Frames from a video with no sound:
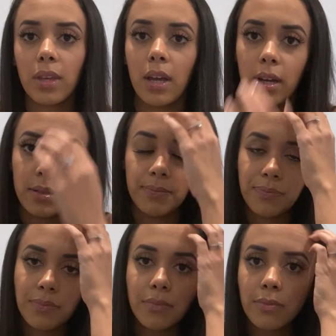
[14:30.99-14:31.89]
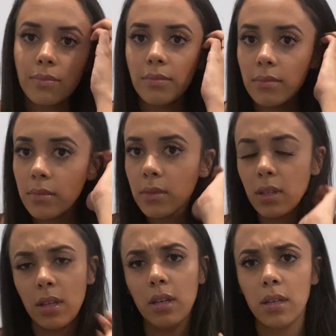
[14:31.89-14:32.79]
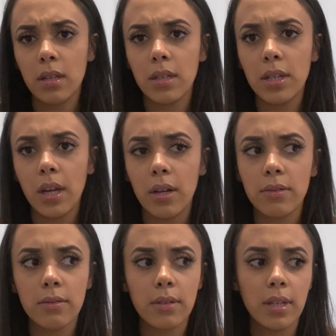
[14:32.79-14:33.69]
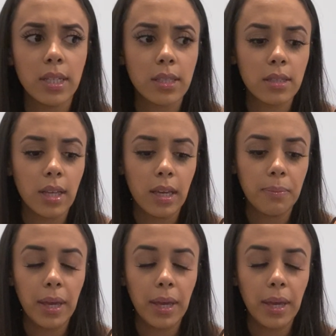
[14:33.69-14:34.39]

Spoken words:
You know, it's like,